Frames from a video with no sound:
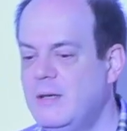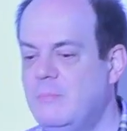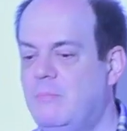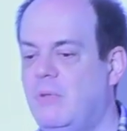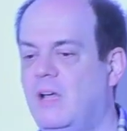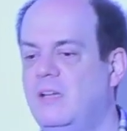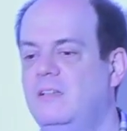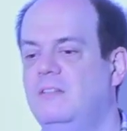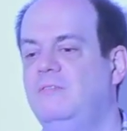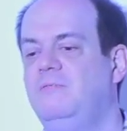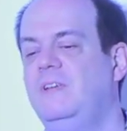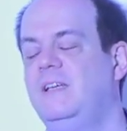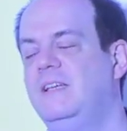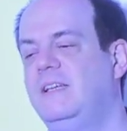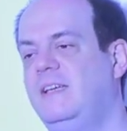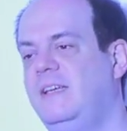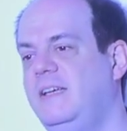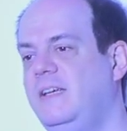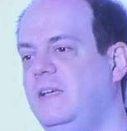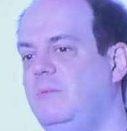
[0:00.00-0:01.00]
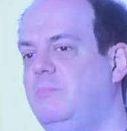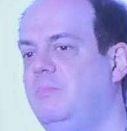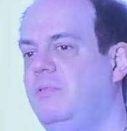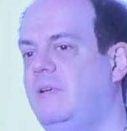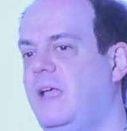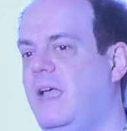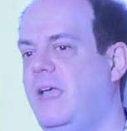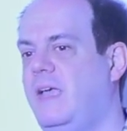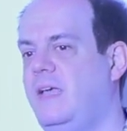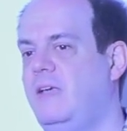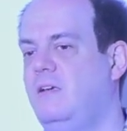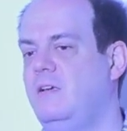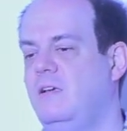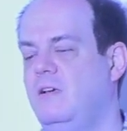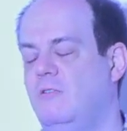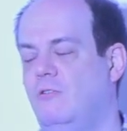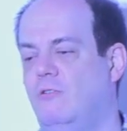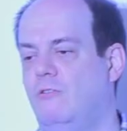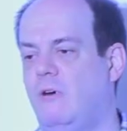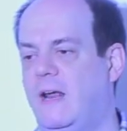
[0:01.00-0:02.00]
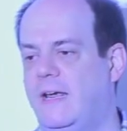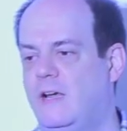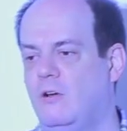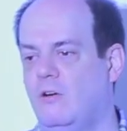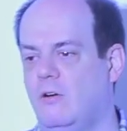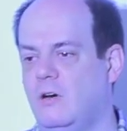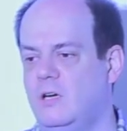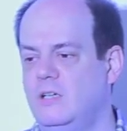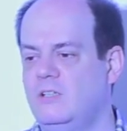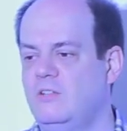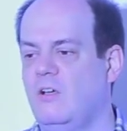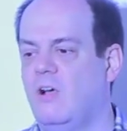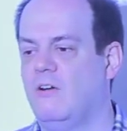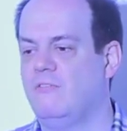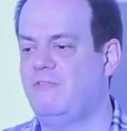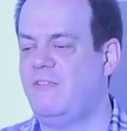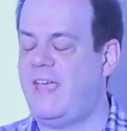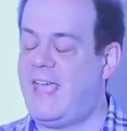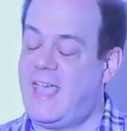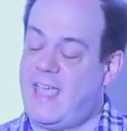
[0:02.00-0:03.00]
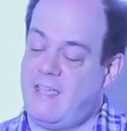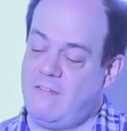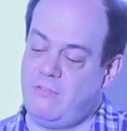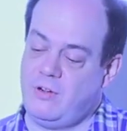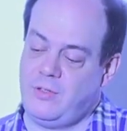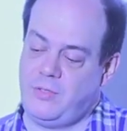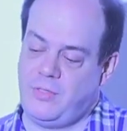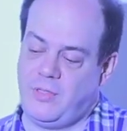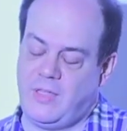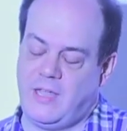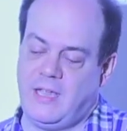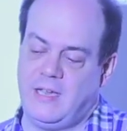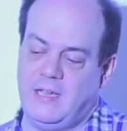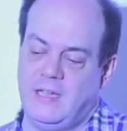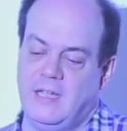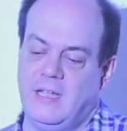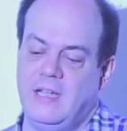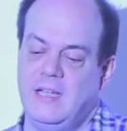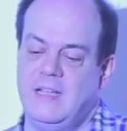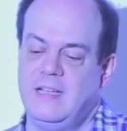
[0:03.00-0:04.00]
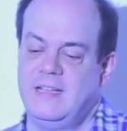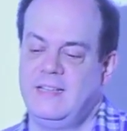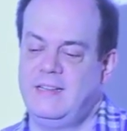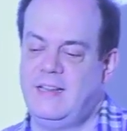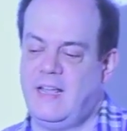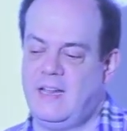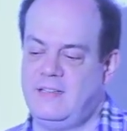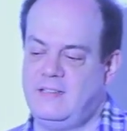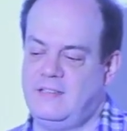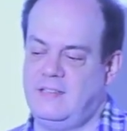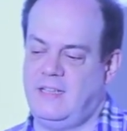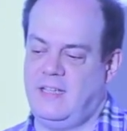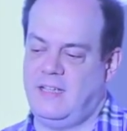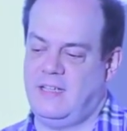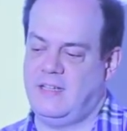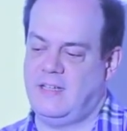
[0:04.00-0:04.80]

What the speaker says: but we keep a record of everything that